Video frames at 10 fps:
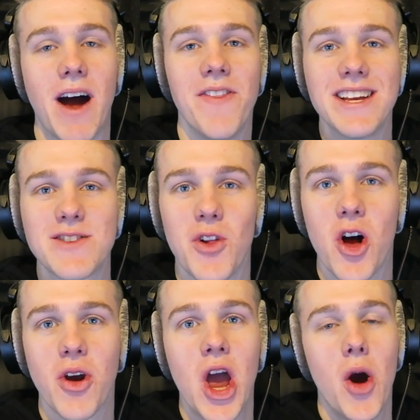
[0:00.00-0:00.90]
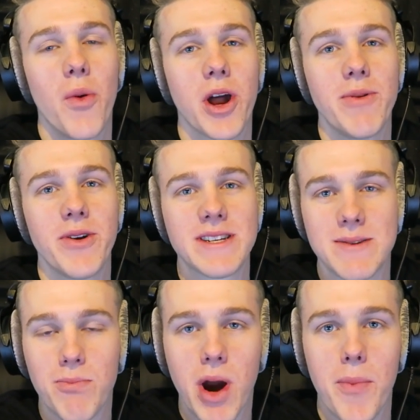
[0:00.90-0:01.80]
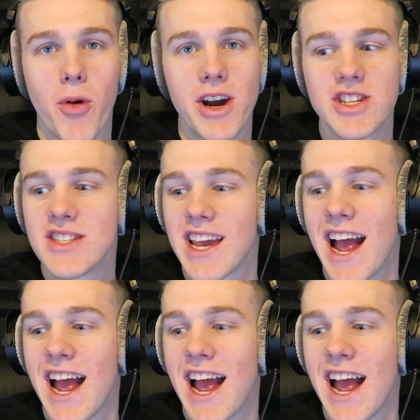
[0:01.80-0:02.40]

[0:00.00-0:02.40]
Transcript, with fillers: Now in this vlog, we're going to be doing some preparations.